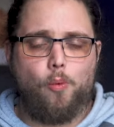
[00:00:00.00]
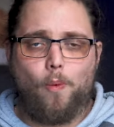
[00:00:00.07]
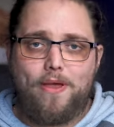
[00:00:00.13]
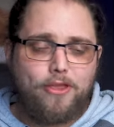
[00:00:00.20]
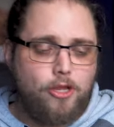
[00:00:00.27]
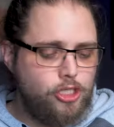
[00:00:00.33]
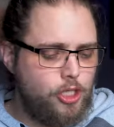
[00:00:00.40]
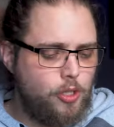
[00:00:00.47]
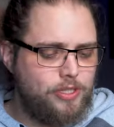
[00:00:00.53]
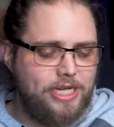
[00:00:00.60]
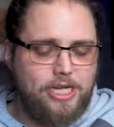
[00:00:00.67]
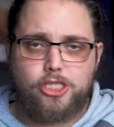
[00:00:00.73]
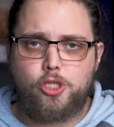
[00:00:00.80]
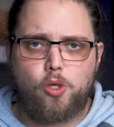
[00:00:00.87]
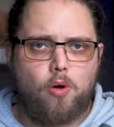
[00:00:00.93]
Whether you're
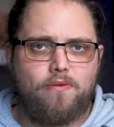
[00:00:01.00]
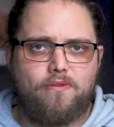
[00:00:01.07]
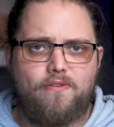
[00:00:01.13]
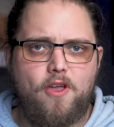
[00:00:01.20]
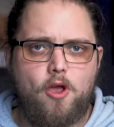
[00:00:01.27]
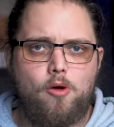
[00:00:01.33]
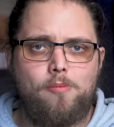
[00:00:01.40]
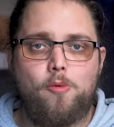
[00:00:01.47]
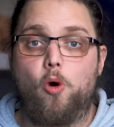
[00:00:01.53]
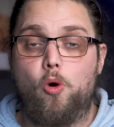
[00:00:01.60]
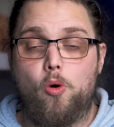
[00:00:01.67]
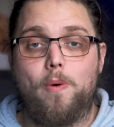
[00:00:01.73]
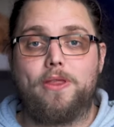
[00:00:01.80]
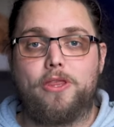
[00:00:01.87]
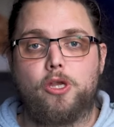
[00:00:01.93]
shooting a short film
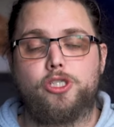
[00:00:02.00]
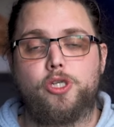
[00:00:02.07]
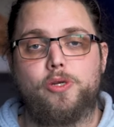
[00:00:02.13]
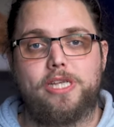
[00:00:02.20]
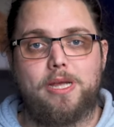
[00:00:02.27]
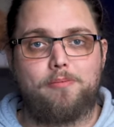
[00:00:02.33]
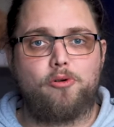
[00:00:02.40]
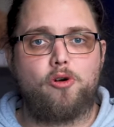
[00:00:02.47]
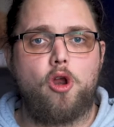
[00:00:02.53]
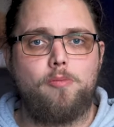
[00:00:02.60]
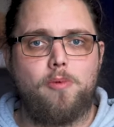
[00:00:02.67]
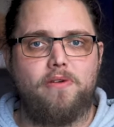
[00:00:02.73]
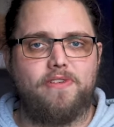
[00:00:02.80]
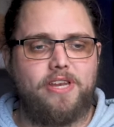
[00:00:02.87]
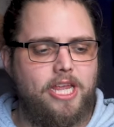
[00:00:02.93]
or whether you're shooting a
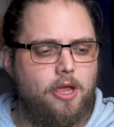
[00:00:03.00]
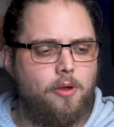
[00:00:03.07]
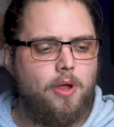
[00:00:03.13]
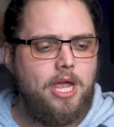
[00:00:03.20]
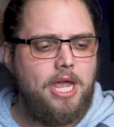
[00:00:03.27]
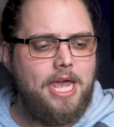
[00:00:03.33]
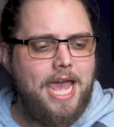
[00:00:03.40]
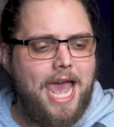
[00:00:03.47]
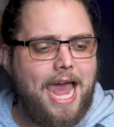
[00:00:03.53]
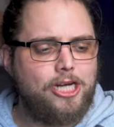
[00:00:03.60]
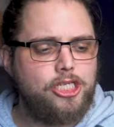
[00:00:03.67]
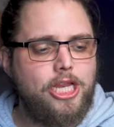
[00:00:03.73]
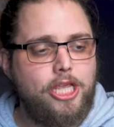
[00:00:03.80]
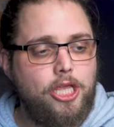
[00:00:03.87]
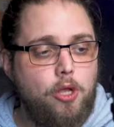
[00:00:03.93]
promo video,
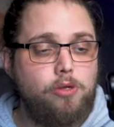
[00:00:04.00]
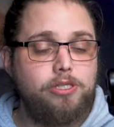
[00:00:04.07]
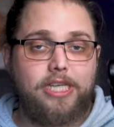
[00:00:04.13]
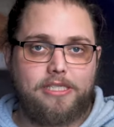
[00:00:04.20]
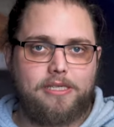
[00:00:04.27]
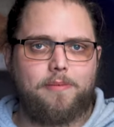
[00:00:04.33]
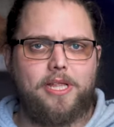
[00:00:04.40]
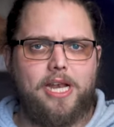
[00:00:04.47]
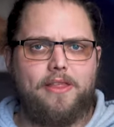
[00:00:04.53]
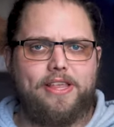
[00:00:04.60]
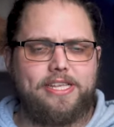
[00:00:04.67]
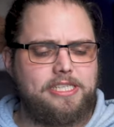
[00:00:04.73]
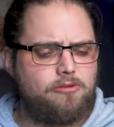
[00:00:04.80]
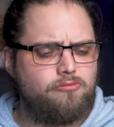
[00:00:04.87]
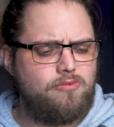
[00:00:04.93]
actually using something like
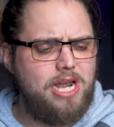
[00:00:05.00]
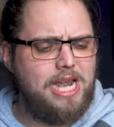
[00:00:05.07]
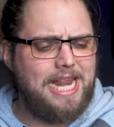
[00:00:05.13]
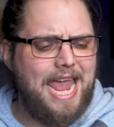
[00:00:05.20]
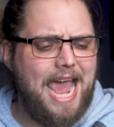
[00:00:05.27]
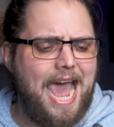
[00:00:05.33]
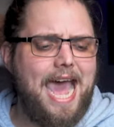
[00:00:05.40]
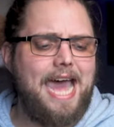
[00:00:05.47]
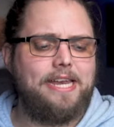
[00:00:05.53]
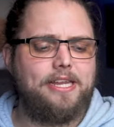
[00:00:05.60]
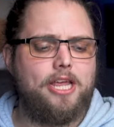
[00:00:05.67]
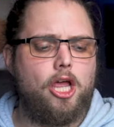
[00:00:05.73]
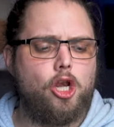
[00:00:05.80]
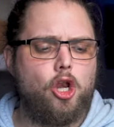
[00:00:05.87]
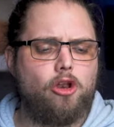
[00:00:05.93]
this can really
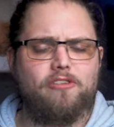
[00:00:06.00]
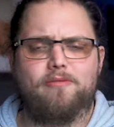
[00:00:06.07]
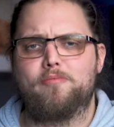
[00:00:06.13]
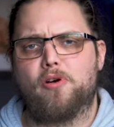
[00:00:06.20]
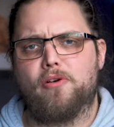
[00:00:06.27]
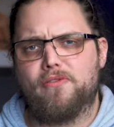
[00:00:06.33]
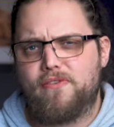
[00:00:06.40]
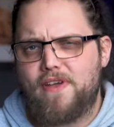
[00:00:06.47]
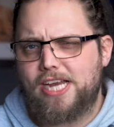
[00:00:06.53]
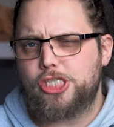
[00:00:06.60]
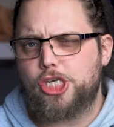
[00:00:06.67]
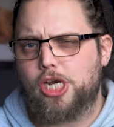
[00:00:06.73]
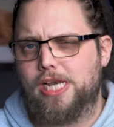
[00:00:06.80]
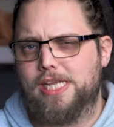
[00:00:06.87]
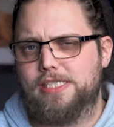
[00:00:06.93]
add a lot of
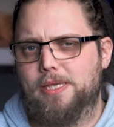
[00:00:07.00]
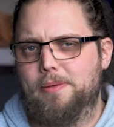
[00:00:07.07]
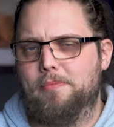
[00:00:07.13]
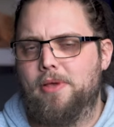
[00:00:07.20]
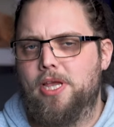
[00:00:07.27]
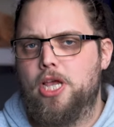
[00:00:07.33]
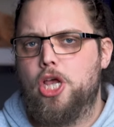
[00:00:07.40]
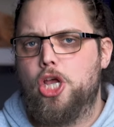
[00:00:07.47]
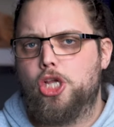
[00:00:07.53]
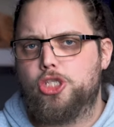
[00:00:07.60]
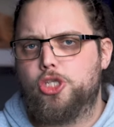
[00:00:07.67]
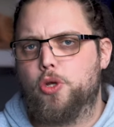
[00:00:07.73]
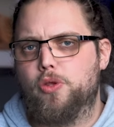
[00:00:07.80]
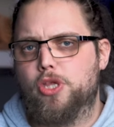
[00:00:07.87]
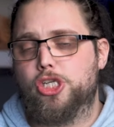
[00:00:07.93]
professionalism
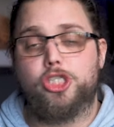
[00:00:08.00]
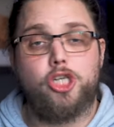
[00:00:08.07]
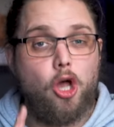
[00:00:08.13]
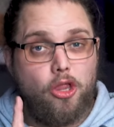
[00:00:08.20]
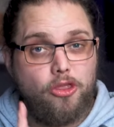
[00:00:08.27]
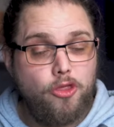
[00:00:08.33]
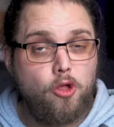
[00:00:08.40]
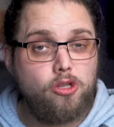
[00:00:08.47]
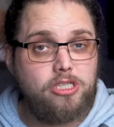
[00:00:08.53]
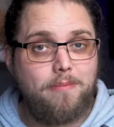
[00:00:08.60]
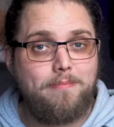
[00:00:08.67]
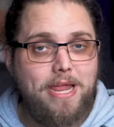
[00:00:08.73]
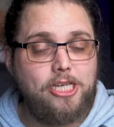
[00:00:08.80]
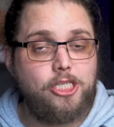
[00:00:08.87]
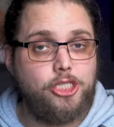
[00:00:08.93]
to the shot. Not to
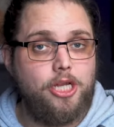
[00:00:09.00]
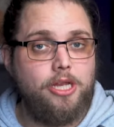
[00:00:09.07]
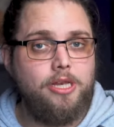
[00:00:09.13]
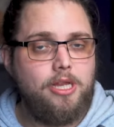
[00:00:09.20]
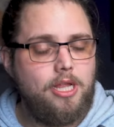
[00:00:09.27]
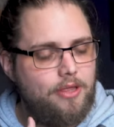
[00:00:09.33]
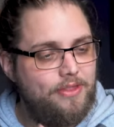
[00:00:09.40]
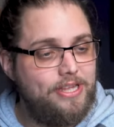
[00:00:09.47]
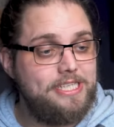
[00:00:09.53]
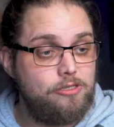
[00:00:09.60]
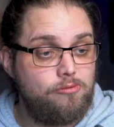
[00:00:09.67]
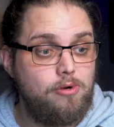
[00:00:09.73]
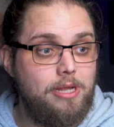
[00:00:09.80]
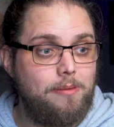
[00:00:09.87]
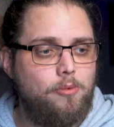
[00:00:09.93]
mention, and this
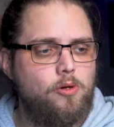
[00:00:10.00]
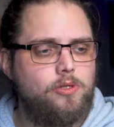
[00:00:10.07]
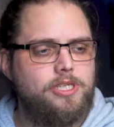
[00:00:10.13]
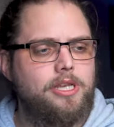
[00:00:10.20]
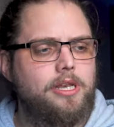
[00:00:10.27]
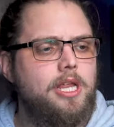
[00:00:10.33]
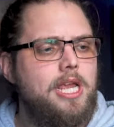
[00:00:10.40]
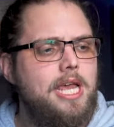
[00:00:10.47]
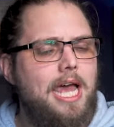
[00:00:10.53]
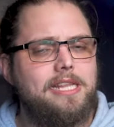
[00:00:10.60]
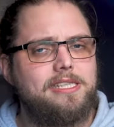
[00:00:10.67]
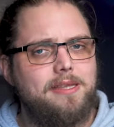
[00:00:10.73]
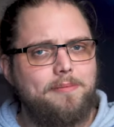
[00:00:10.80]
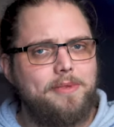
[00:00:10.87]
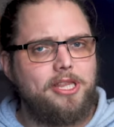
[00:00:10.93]
is really important,
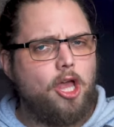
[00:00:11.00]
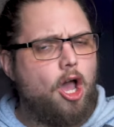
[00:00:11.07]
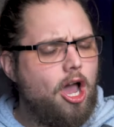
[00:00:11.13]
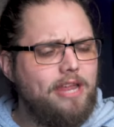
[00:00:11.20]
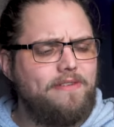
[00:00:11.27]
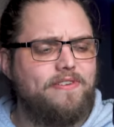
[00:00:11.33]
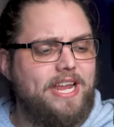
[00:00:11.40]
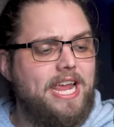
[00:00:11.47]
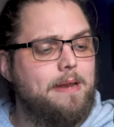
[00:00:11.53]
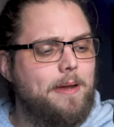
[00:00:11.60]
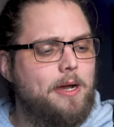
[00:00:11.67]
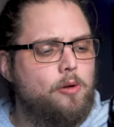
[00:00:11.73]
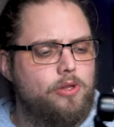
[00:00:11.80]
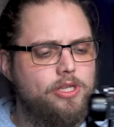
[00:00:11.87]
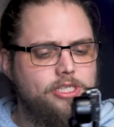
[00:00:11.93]
and something that I forget
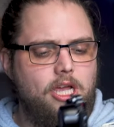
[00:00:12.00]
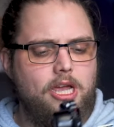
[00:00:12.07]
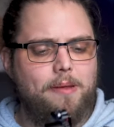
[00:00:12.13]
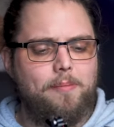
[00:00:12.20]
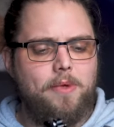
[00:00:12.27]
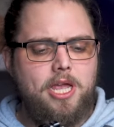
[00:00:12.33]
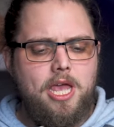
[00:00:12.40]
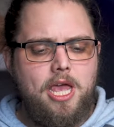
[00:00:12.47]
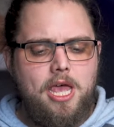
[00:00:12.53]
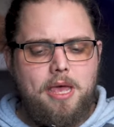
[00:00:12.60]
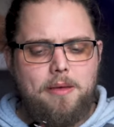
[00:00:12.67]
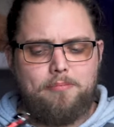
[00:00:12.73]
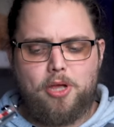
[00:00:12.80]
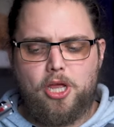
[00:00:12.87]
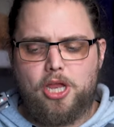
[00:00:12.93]
about all the time,
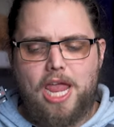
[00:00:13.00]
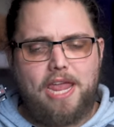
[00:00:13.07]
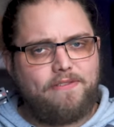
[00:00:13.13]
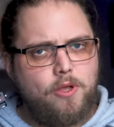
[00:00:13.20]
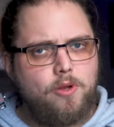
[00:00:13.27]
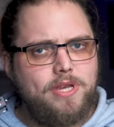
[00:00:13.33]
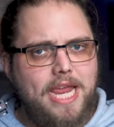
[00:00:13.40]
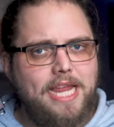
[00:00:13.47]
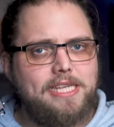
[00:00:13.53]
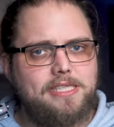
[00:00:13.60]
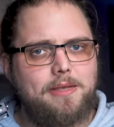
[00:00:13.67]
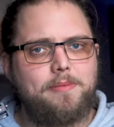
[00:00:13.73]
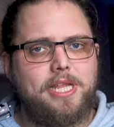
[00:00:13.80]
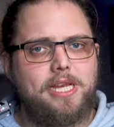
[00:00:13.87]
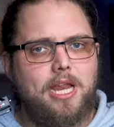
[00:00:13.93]
but if you take
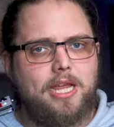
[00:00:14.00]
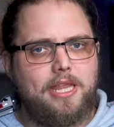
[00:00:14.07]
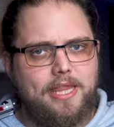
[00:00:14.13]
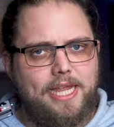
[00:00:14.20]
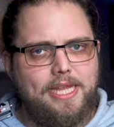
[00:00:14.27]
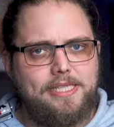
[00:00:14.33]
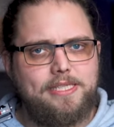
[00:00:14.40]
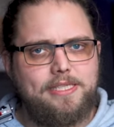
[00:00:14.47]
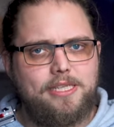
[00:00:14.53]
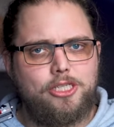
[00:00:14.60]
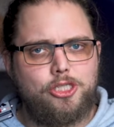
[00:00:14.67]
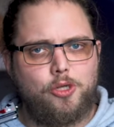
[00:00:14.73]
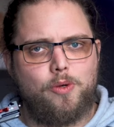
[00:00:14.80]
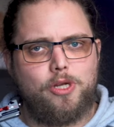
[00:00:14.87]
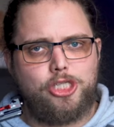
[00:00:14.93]
something like this
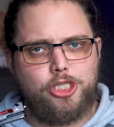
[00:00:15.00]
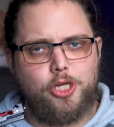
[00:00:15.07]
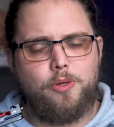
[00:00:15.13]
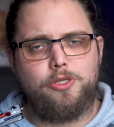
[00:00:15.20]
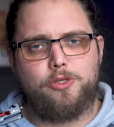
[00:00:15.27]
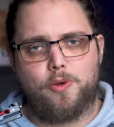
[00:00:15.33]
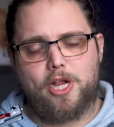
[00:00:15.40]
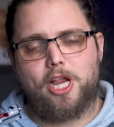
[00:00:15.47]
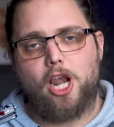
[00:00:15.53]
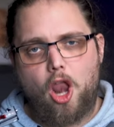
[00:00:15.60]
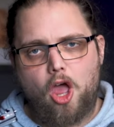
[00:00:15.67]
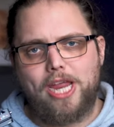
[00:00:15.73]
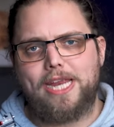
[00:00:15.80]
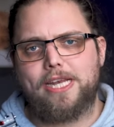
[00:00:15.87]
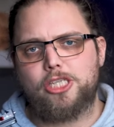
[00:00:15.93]
to a shoot, to a
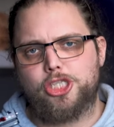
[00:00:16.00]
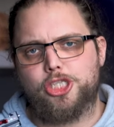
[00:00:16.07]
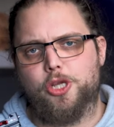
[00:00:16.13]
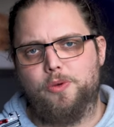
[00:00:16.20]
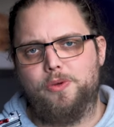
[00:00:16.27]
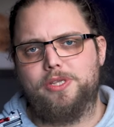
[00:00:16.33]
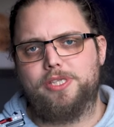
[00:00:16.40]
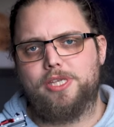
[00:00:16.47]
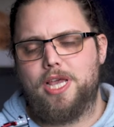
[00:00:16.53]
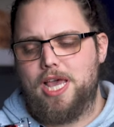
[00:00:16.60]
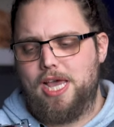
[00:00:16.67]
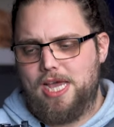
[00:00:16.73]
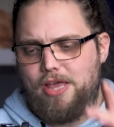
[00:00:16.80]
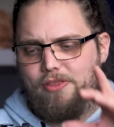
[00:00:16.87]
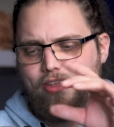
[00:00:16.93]
client shoot,
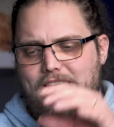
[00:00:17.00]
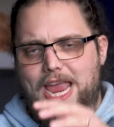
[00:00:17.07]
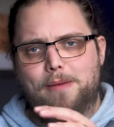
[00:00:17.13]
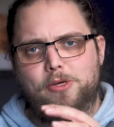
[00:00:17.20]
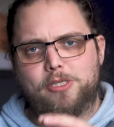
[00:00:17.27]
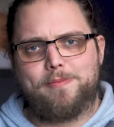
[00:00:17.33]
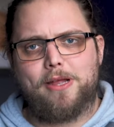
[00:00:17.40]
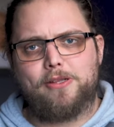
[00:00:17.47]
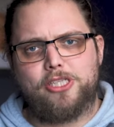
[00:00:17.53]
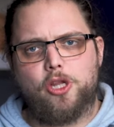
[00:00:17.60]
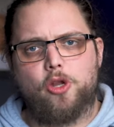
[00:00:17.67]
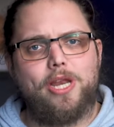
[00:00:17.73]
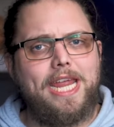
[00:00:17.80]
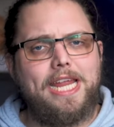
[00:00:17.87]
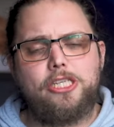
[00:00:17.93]
and the camera's mounted
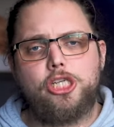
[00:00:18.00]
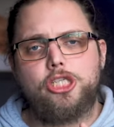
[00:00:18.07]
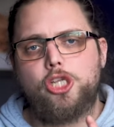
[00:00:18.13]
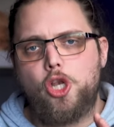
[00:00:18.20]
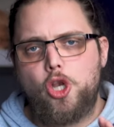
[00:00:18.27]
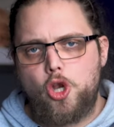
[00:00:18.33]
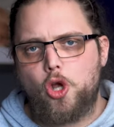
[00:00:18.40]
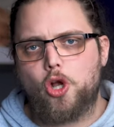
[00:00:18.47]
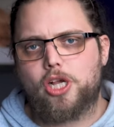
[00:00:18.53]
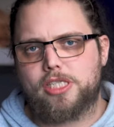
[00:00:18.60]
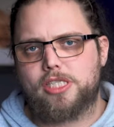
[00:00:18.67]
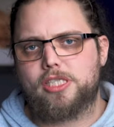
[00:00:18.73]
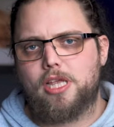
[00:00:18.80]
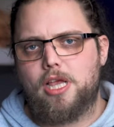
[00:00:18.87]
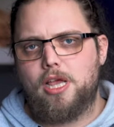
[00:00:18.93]
on, it just
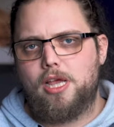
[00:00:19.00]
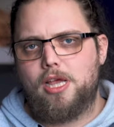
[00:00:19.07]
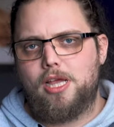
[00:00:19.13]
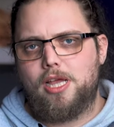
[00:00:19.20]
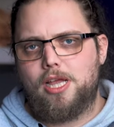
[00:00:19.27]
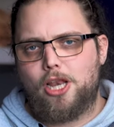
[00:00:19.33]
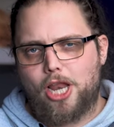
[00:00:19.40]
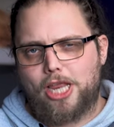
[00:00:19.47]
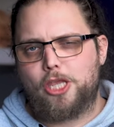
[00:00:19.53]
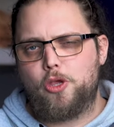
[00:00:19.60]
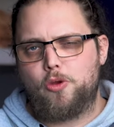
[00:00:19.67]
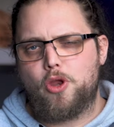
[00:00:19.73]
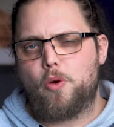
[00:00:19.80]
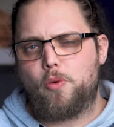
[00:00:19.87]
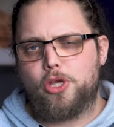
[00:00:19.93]
looks like
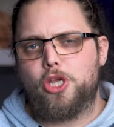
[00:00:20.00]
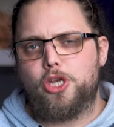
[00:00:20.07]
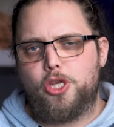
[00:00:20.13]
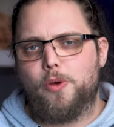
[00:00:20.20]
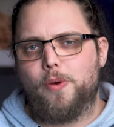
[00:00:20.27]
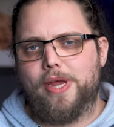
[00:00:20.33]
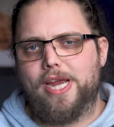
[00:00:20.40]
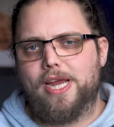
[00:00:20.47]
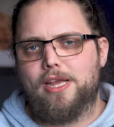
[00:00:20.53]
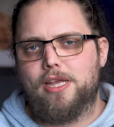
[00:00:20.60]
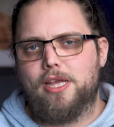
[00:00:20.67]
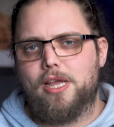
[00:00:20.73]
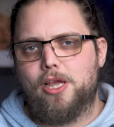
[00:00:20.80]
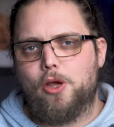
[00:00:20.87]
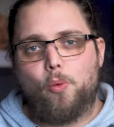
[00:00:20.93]
you know what you're doing,
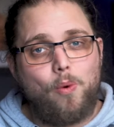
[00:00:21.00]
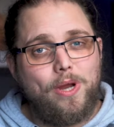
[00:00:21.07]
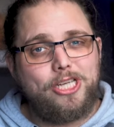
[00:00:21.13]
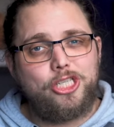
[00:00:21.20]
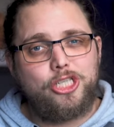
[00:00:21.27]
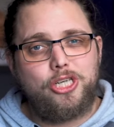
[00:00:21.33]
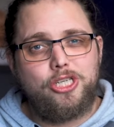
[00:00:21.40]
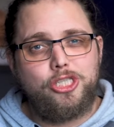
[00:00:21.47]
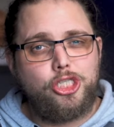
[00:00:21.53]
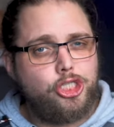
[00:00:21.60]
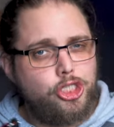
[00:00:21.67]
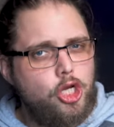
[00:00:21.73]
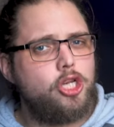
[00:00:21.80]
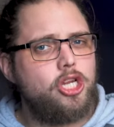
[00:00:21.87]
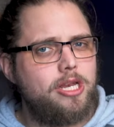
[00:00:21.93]
which
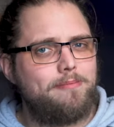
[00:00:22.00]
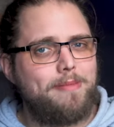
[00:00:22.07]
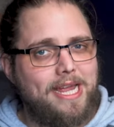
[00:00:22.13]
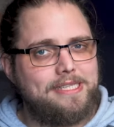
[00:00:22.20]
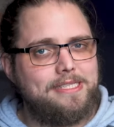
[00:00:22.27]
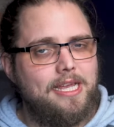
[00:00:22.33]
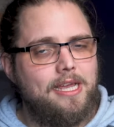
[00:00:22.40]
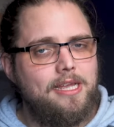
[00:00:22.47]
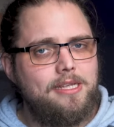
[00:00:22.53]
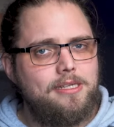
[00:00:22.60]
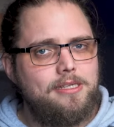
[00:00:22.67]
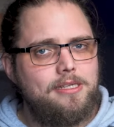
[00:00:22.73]
shouldn't matter